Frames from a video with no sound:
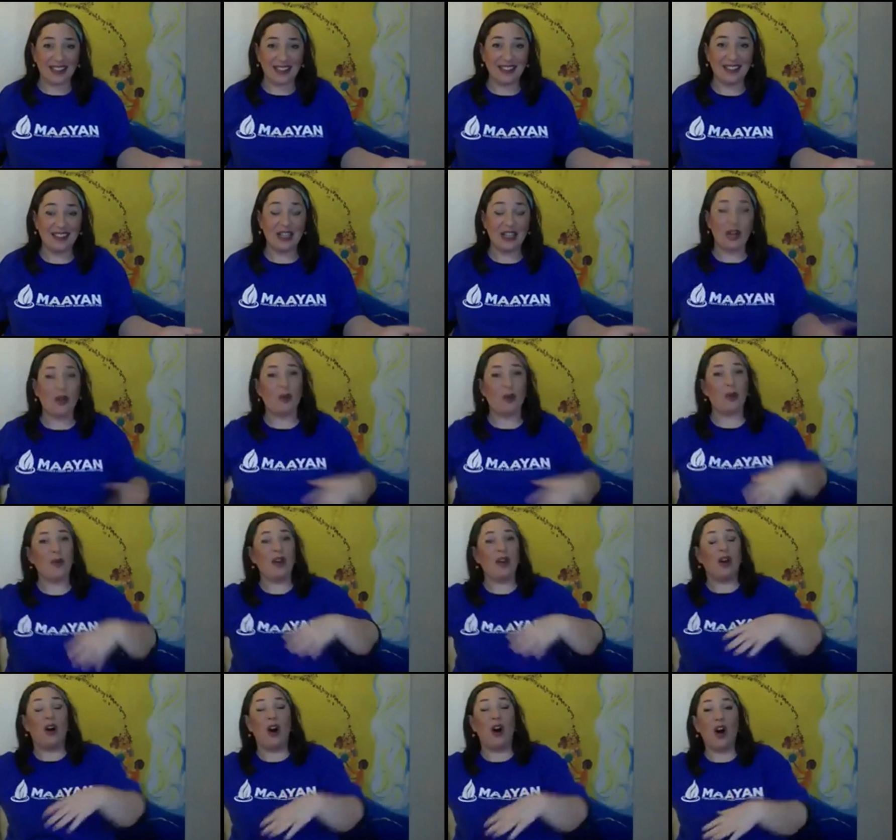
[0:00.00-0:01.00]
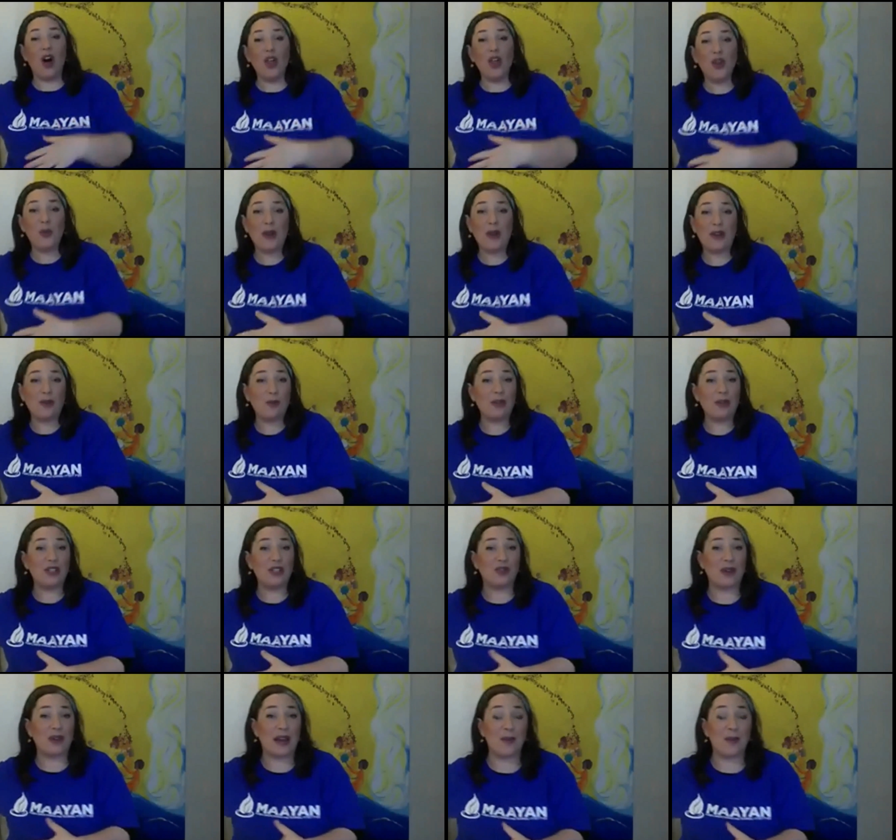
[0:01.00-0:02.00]
We went all the way from
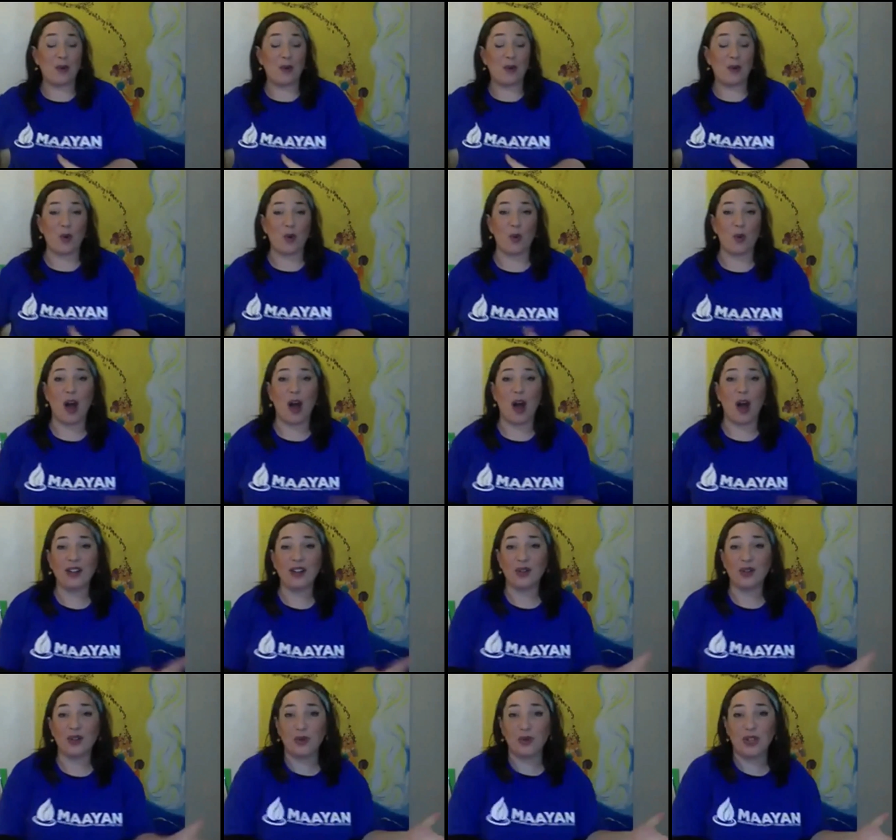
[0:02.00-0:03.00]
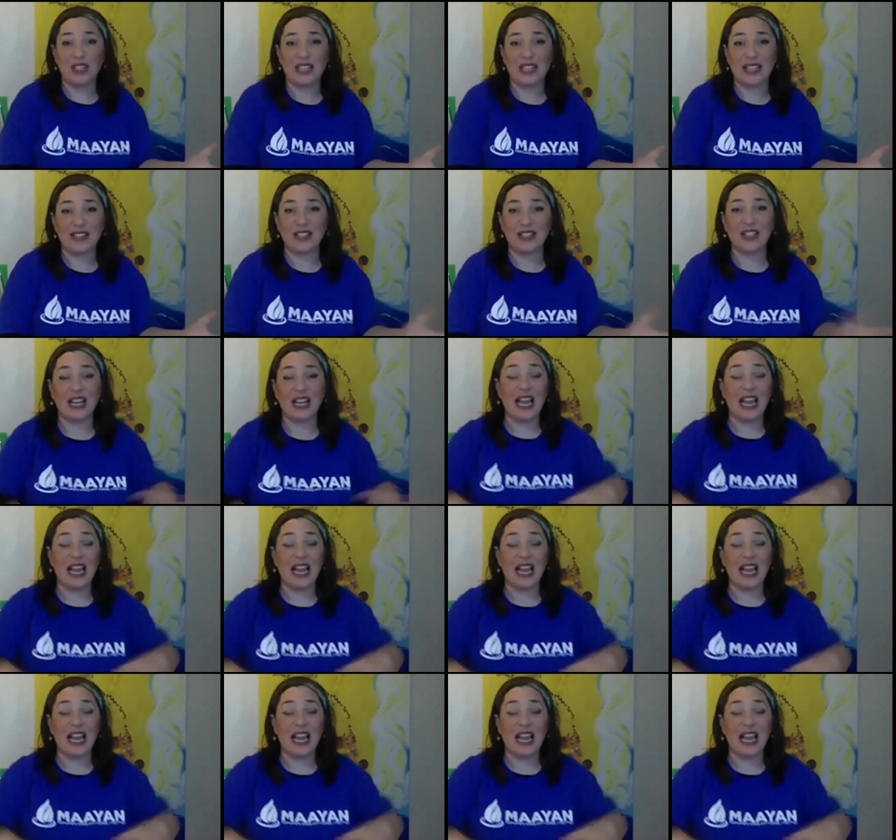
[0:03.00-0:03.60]
Mitzrayim and we walked through the desert.